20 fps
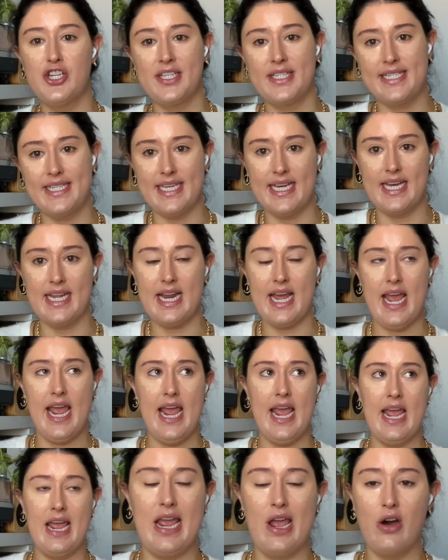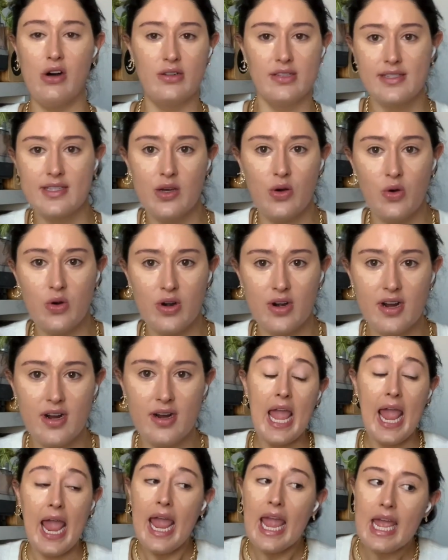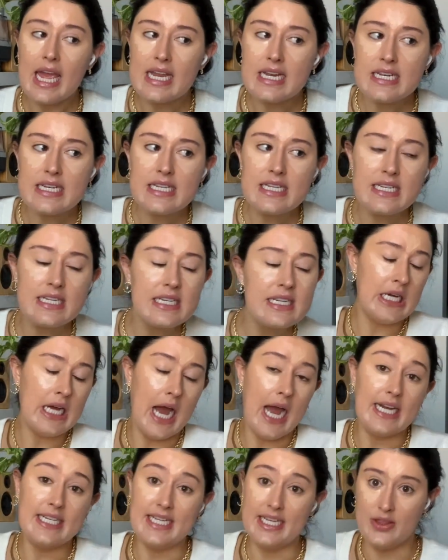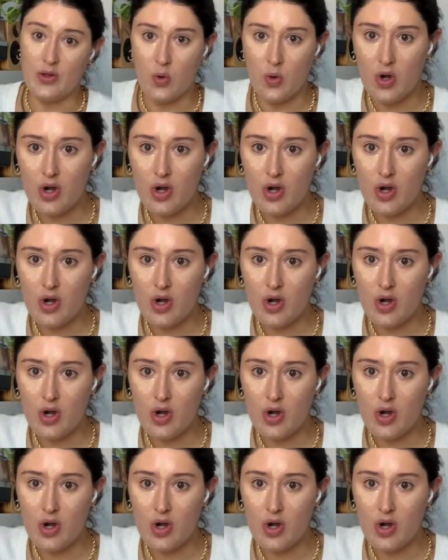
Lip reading: did a Ulta order and I did the order